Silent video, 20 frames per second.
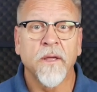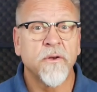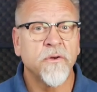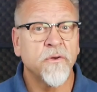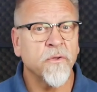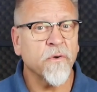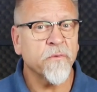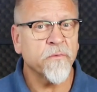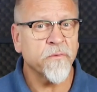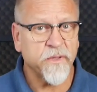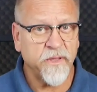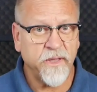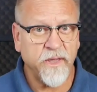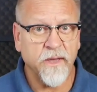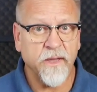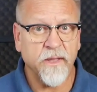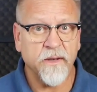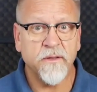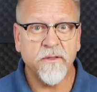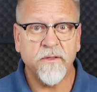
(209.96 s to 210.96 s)
Don't
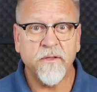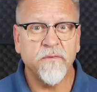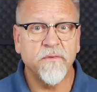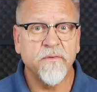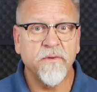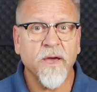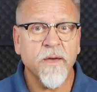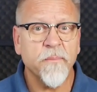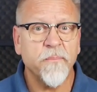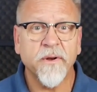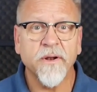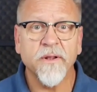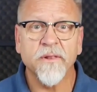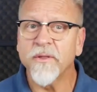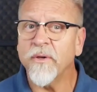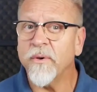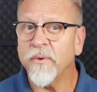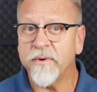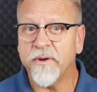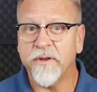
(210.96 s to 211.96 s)
forget, you've not been
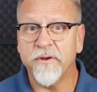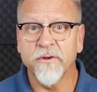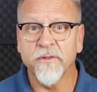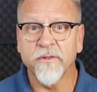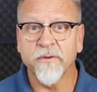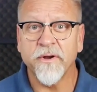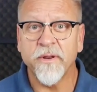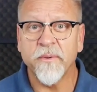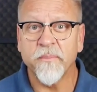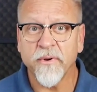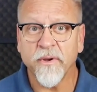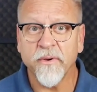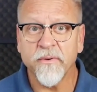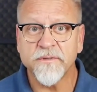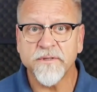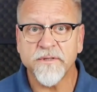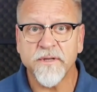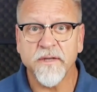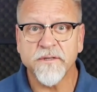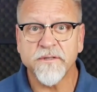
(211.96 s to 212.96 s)
alone in your learning
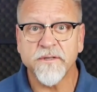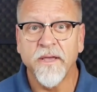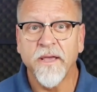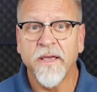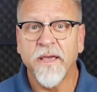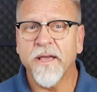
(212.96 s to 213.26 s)
process